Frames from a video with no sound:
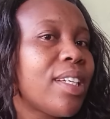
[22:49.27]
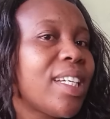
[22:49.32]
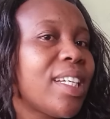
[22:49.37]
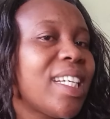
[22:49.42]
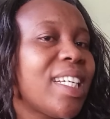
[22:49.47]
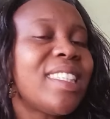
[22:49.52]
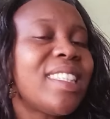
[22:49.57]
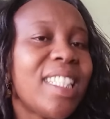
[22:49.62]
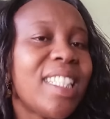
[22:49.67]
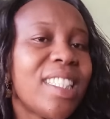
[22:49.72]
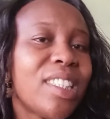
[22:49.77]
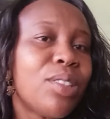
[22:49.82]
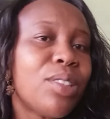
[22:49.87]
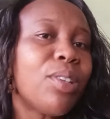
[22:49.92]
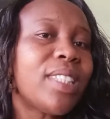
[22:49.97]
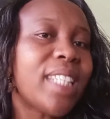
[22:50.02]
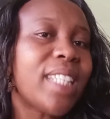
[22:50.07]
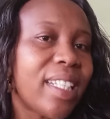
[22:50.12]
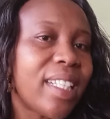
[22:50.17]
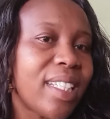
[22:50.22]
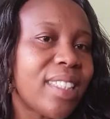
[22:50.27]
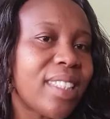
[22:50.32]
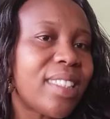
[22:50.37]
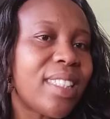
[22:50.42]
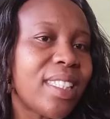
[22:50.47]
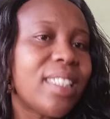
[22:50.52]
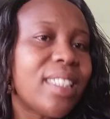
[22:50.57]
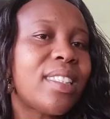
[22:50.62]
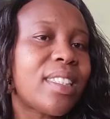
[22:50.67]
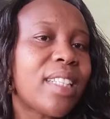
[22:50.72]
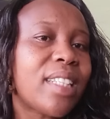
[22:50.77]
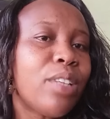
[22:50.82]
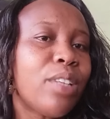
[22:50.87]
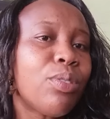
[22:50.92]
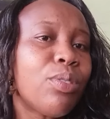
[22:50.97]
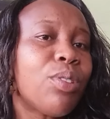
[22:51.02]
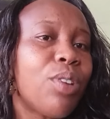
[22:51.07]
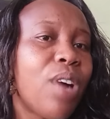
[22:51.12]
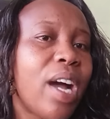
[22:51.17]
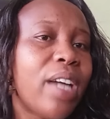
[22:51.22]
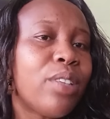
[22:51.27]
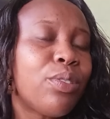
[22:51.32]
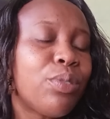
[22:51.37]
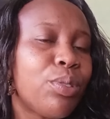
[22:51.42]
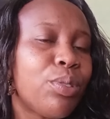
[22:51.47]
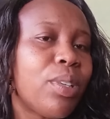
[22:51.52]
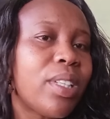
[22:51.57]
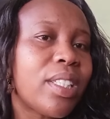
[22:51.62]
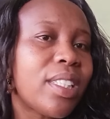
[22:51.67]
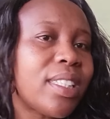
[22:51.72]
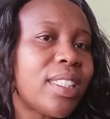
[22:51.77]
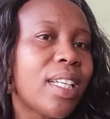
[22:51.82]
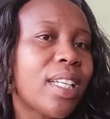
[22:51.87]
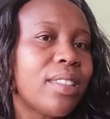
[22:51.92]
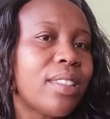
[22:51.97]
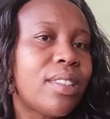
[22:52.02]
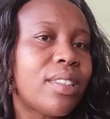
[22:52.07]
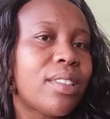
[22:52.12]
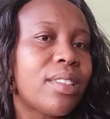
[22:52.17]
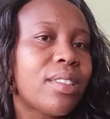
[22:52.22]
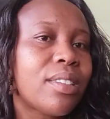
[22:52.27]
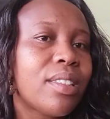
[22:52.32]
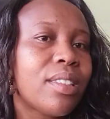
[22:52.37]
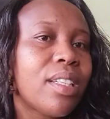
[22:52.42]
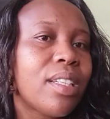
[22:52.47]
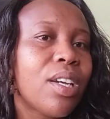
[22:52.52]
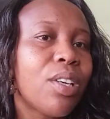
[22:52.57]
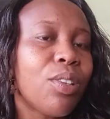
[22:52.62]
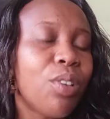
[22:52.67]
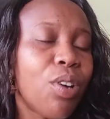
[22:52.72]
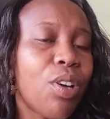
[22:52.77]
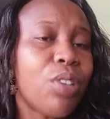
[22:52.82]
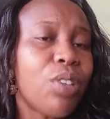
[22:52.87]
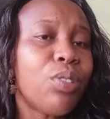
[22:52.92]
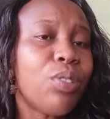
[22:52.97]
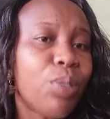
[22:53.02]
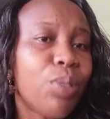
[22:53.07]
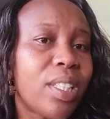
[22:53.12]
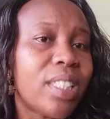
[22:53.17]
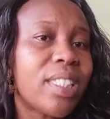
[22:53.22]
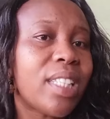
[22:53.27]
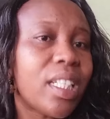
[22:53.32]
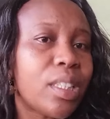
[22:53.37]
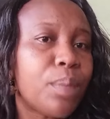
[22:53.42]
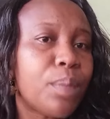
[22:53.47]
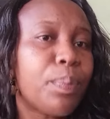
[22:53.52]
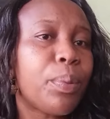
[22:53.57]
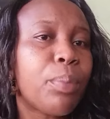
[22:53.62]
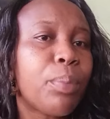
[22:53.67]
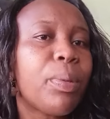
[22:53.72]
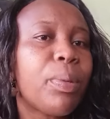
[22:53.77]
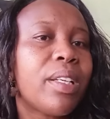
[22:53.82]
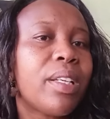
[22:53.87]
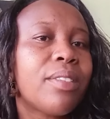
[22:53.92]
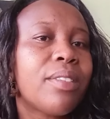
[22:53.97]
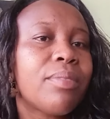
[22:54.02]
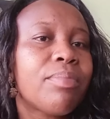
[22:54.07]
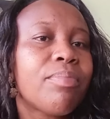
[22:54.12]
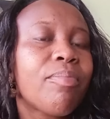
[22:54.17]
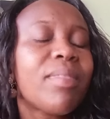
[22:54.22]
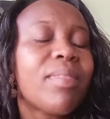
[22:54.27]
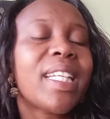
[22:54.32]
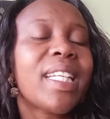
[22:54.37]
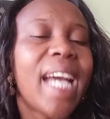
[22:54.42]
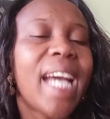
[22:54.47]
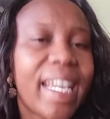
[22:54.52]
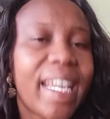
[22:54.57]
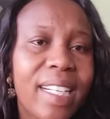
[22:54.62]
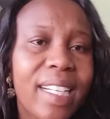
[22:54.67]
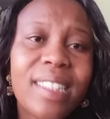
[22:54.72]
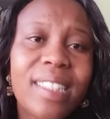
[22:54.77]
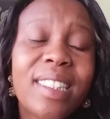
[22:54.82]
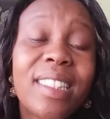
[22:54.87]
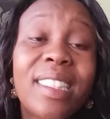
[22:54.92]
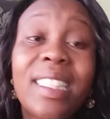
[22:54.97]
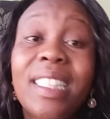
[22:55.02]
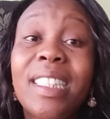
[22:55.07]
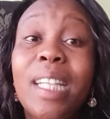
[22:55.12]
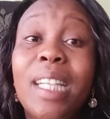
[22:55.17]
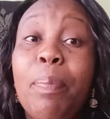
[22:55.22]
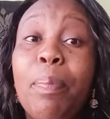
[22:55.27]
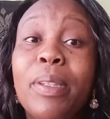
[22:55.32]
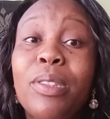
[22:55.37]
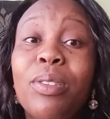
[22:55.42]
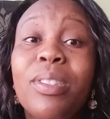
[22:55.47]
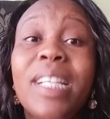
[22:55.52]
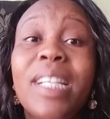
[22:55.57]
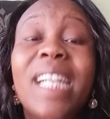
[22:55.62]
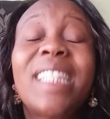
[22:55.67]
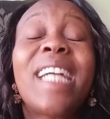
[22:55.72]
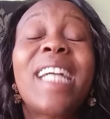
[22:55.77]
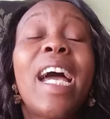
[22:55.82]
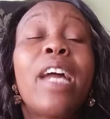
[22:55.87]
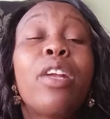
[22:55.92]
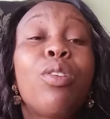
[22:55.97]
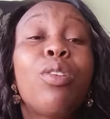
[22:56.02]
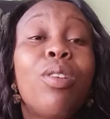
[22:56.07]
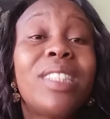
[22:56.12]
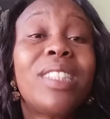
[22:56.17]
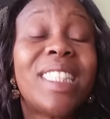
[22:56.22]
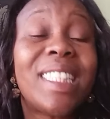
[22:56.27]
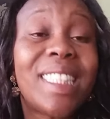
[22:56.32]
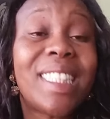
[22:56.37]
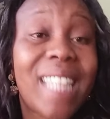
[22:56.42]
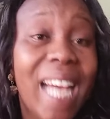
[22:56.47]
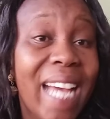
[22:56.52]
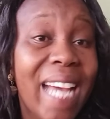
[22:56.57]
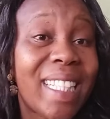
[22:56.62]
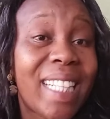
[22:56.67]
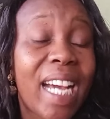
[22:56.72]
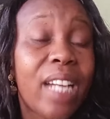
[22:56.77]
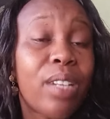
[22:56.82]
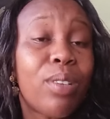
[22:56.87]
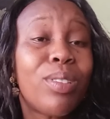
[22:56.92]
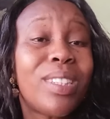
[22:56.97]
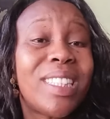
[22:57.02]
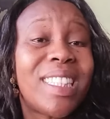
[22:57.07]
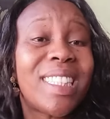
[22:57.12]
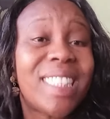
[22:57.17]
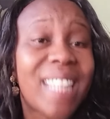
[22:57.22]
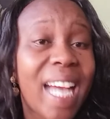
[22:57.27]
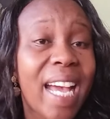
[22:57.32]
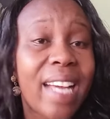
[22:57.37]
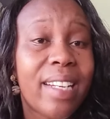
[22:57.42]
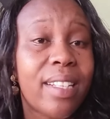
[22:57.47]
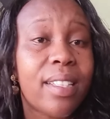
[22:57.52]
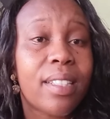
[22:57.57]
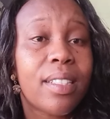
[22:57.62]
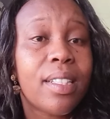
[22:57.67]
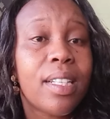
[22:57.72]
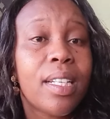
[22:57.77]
She's not a racist. Can you go and do your research? Go do your research properly. A racist is a person that cannot stand